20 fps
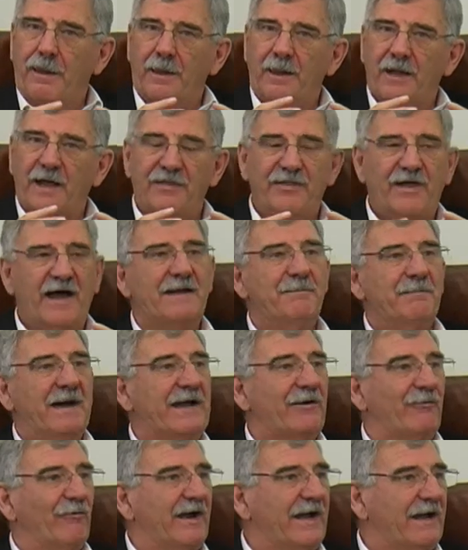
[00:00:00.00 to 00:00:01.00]
And they
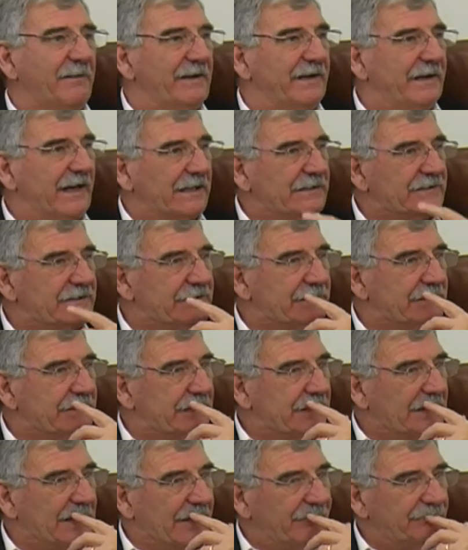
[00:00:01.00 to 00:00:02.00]
make recommendations to
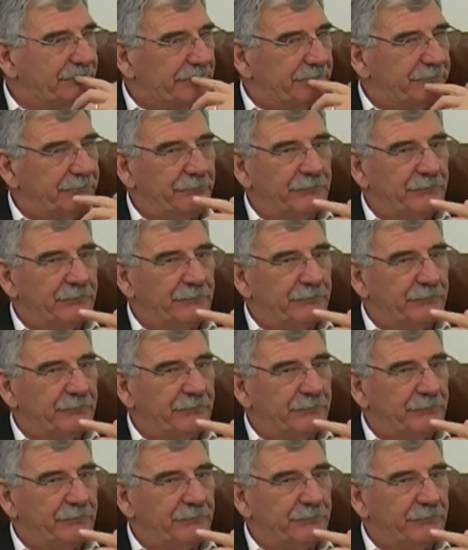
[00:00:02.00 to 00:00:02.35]
the government.